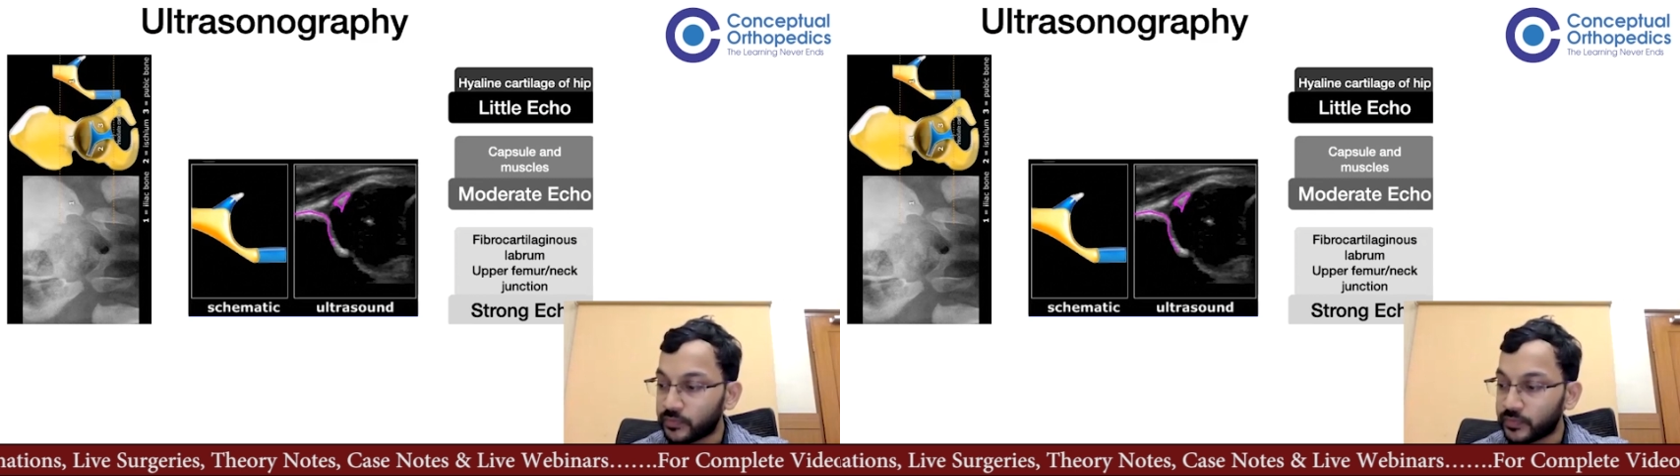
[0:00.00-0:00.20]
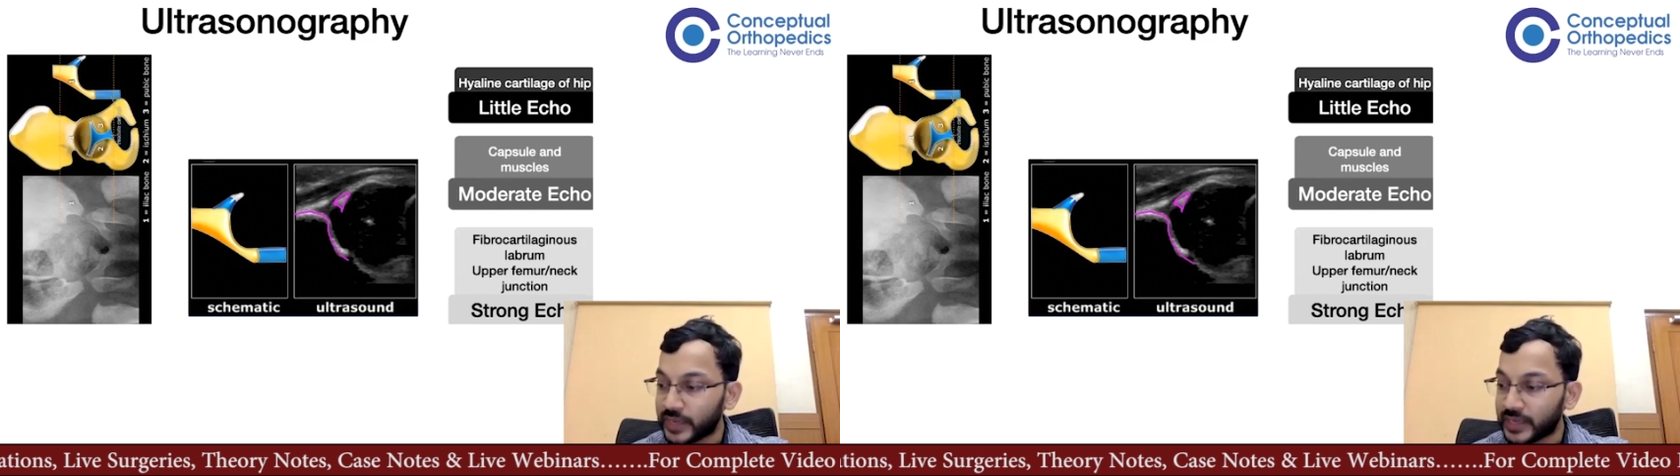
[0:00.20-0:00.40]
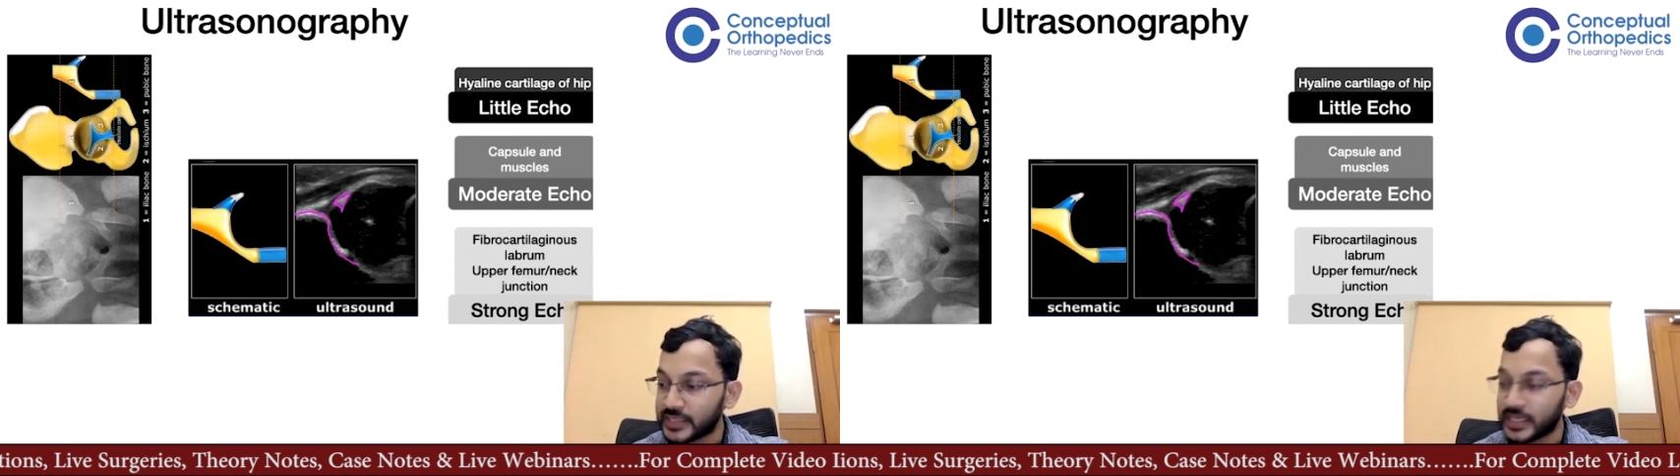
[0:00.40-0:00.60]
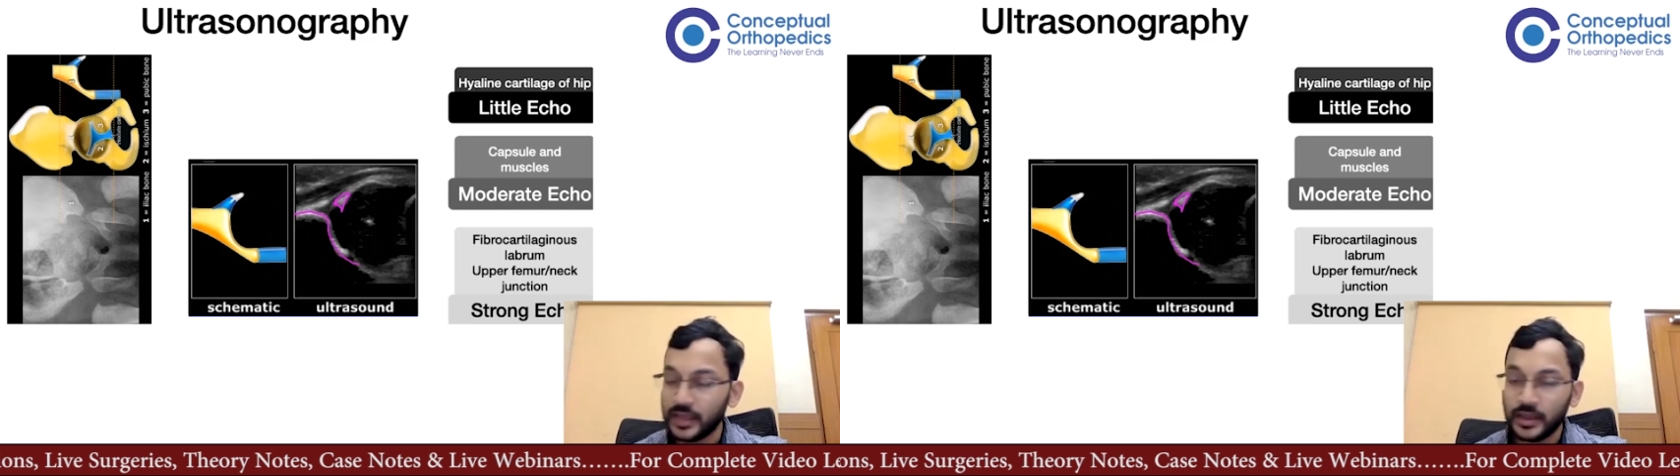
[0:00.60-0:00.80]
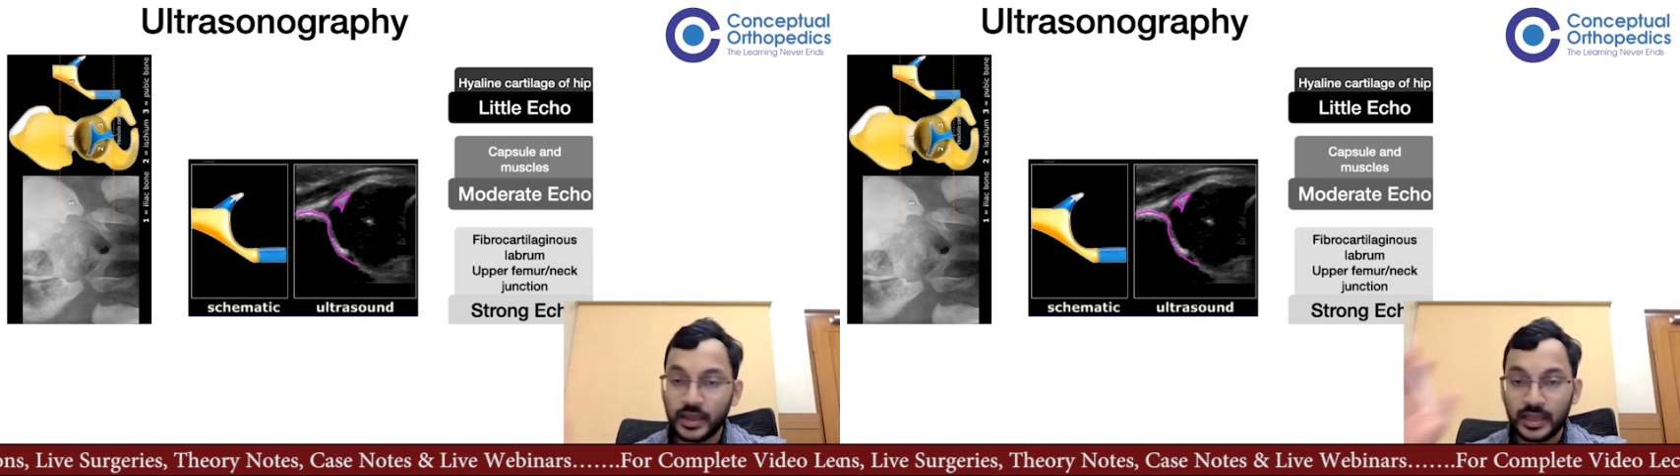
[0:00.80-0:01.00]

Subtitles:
That is the